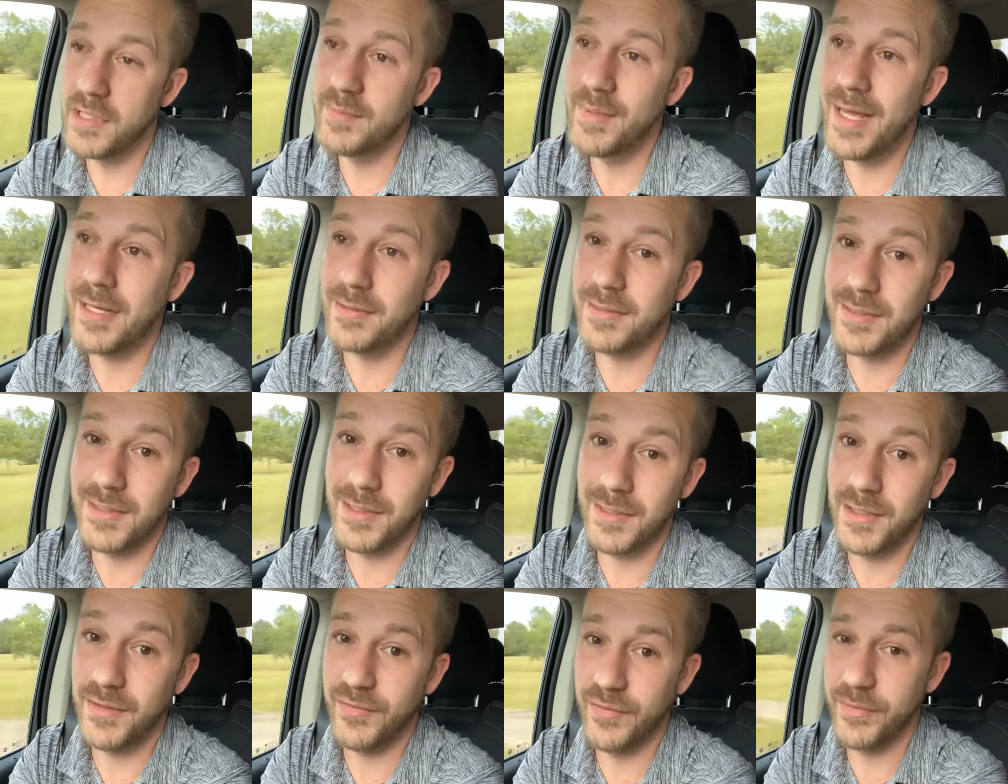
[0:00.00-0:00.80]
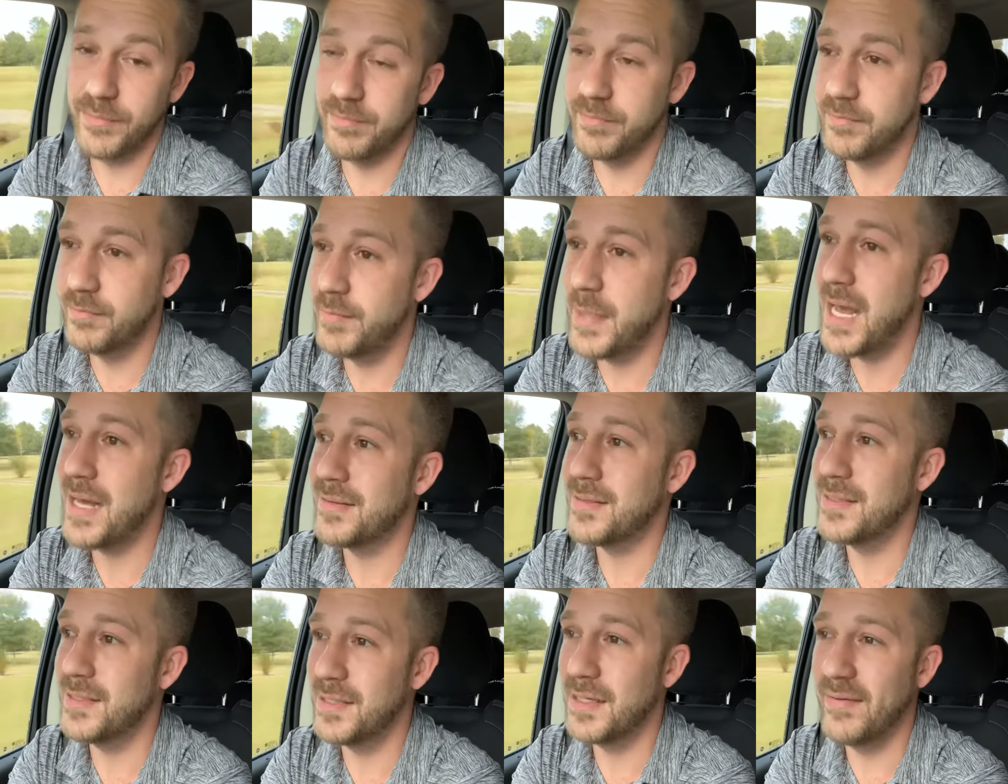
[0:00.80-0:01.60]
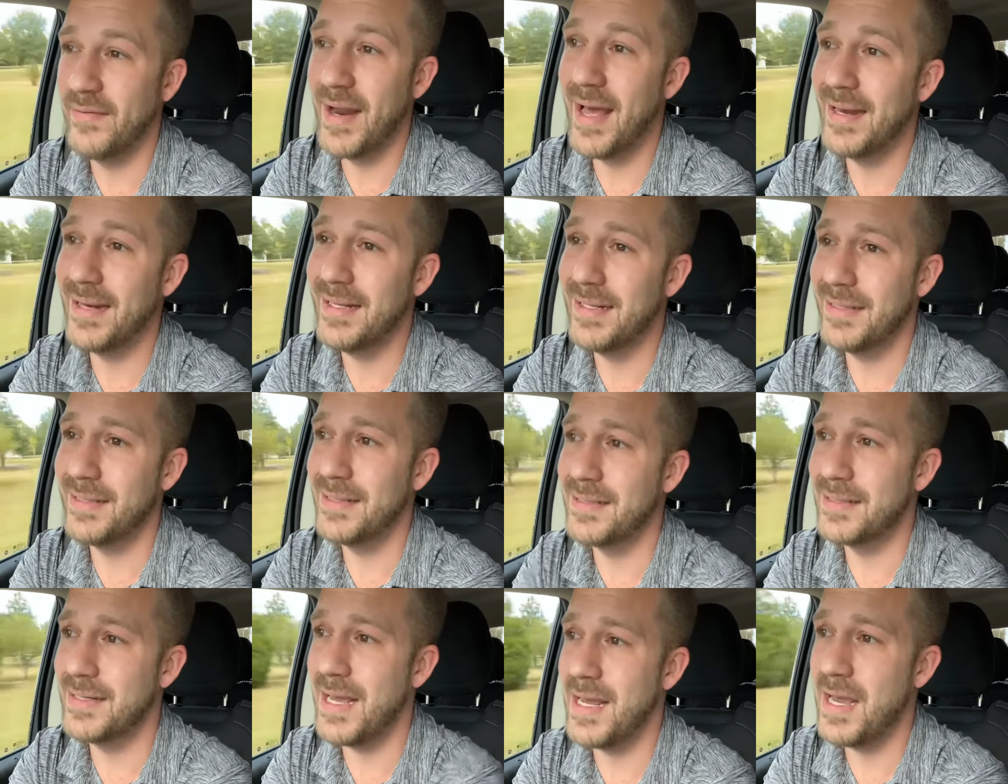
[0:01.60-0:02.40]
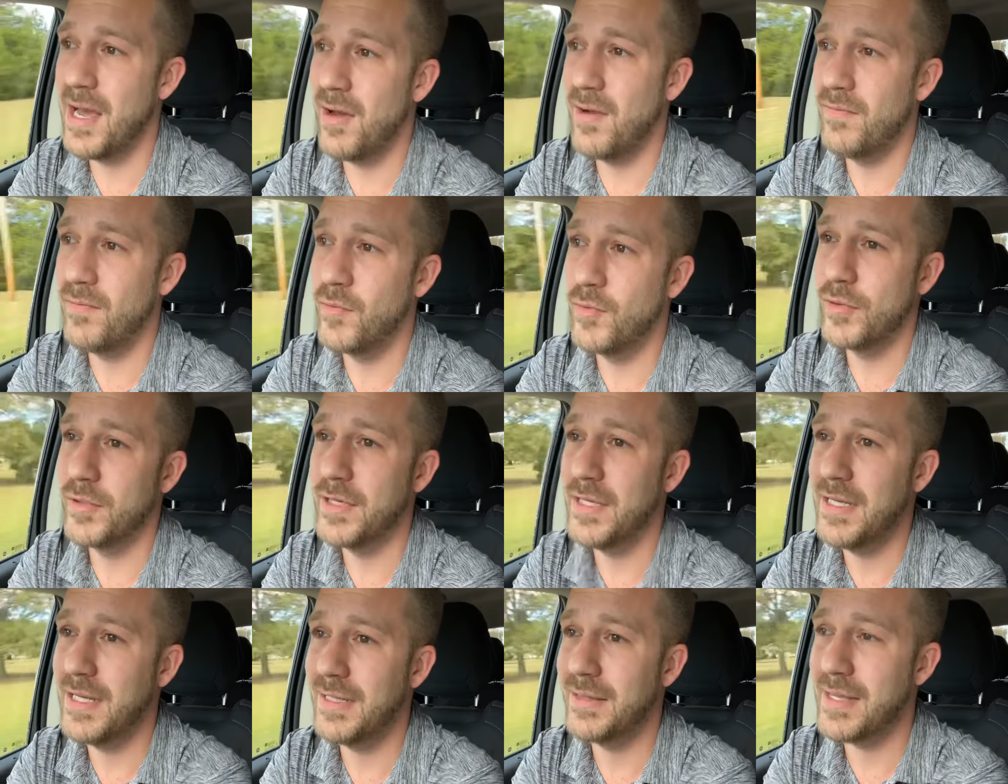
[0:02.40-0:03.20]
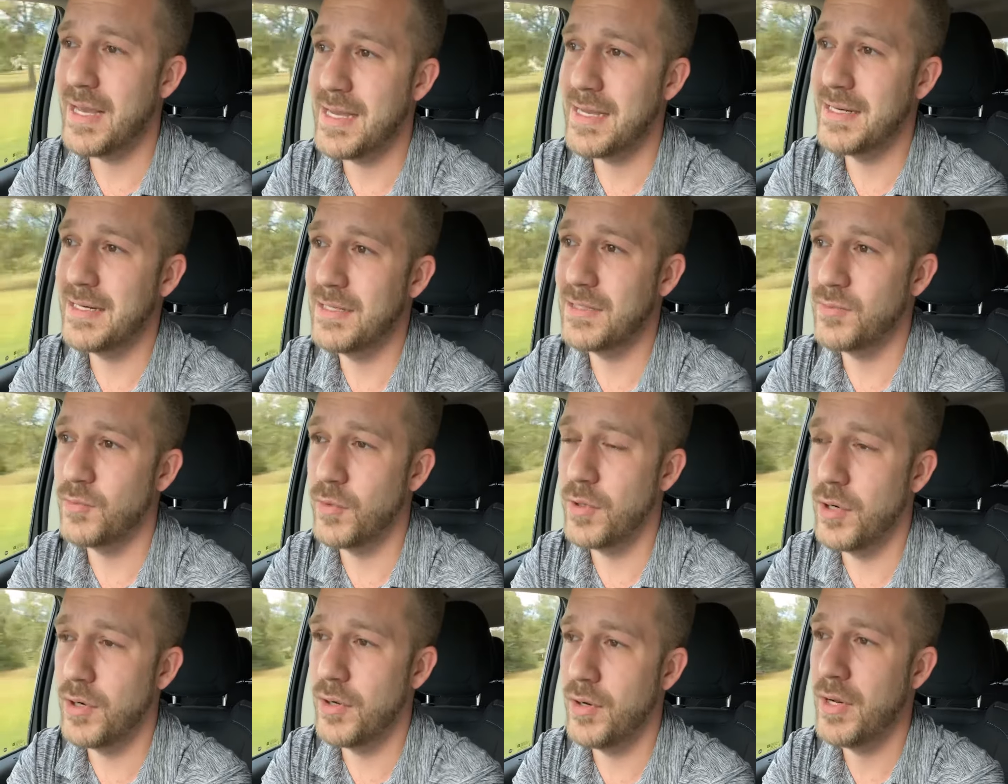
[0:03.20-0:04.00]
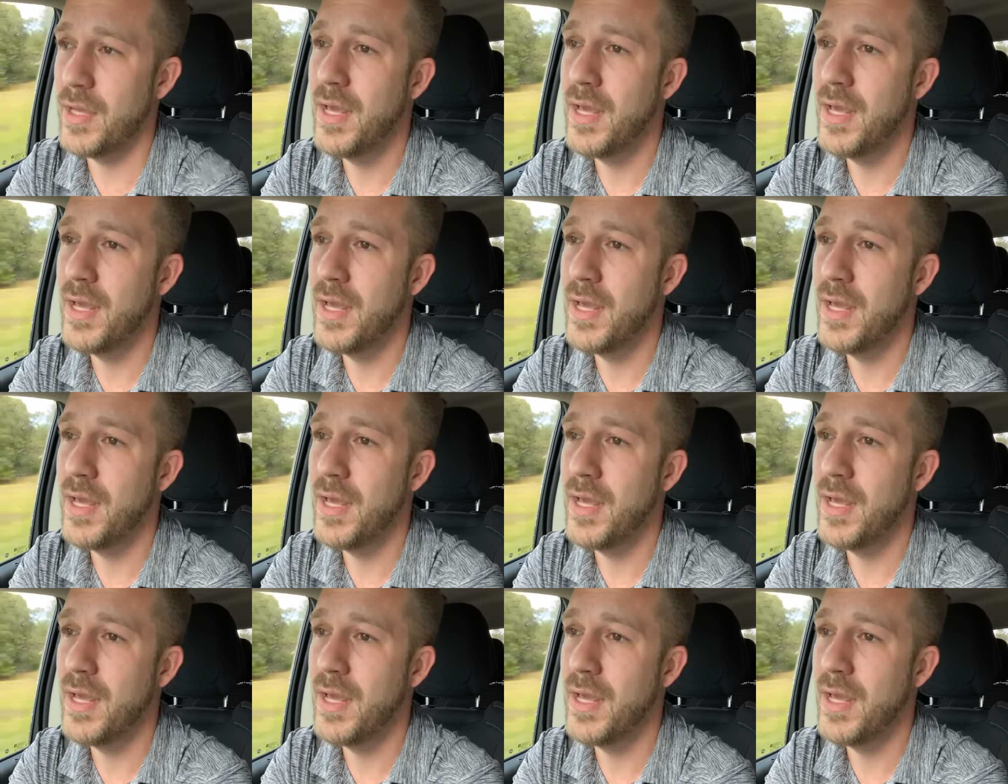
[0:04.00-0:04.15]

about sick of About sick of it. I needed this day off more than anything in this world.